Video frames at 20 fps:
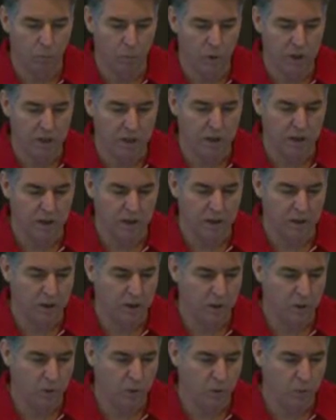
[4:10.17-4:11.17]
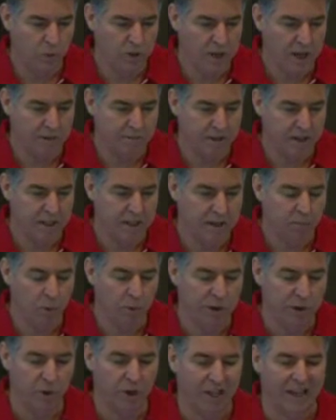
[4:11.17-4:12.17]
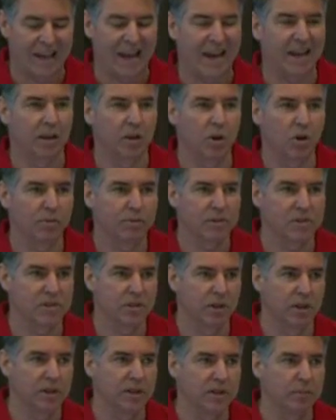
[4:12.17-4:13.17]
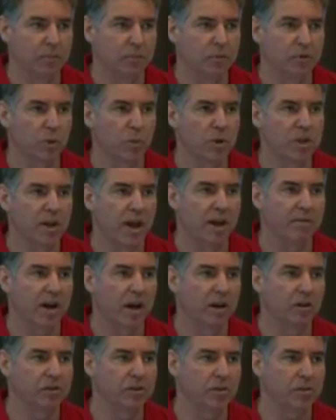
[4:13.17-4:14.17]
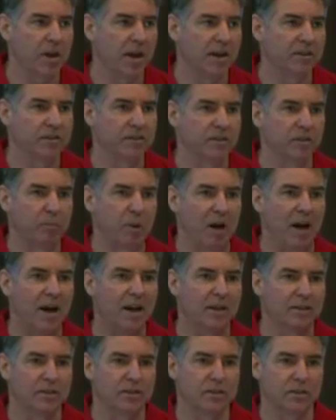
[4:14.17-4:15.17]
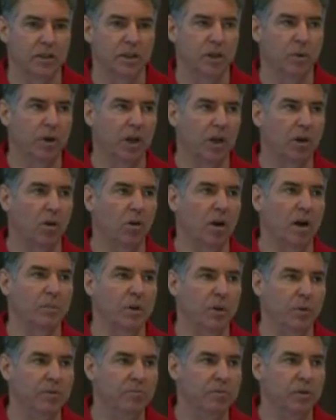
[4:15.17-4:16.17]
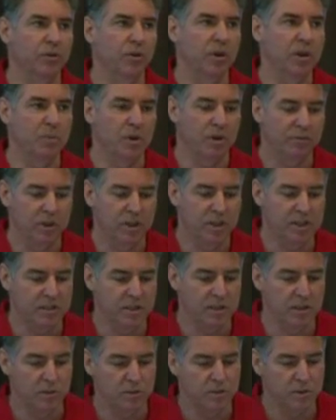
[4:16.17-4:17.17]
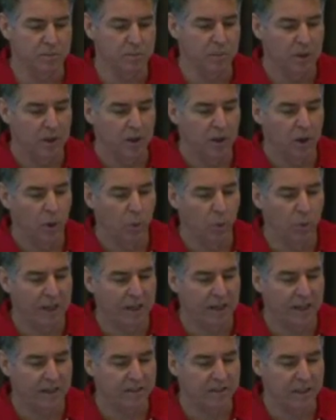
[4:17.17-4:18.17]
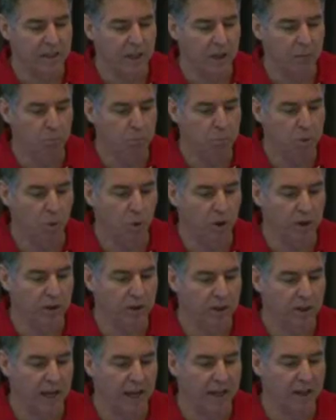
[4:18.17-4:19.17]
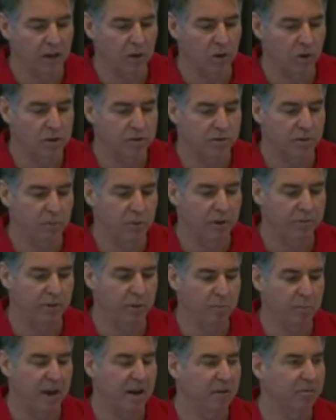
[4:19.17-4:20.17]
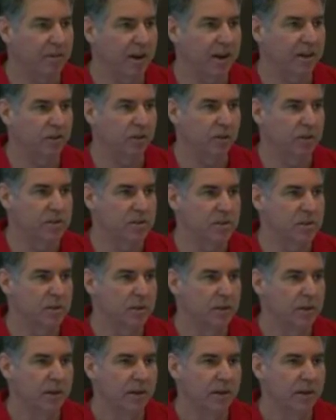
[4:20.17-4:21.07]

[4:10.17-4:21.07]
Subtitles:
we have a what we call a catalogue facility. So when you have hundreds of thousands of parts, you don't want to clog up your inventory, but if you need to use them, we can actually import catalogues from different manufacturers.